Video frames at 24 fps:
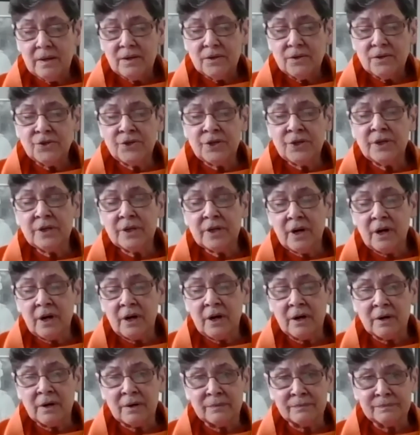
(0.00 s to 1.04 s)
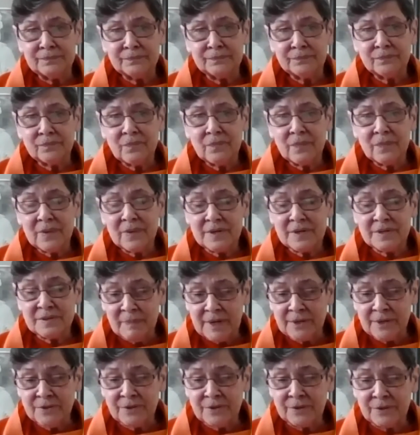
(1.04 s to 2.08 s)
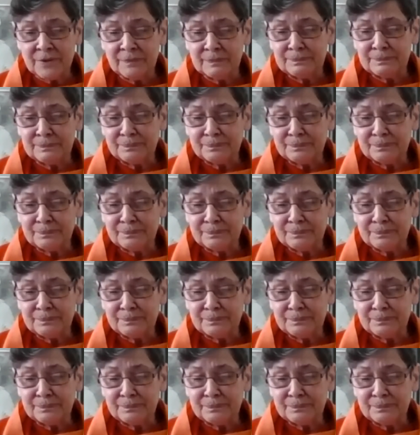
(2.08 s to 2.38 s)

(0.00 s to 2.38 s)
Jeanne Carr, his mentor,